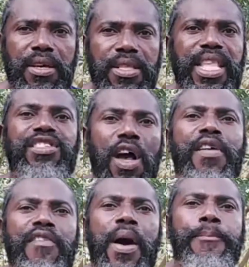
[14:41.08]
The
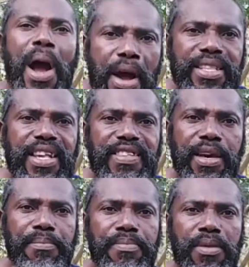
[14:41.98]
suffering from
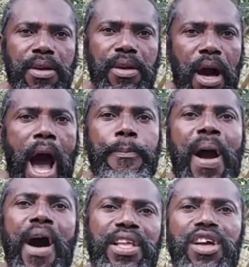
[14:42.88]
parrotism. A
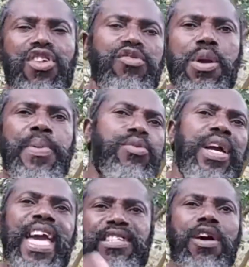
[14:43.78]
parrot just repeat what
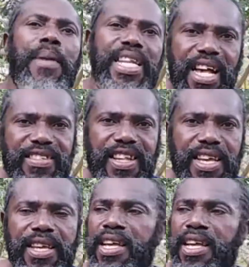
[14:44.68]
you hear somebody else say.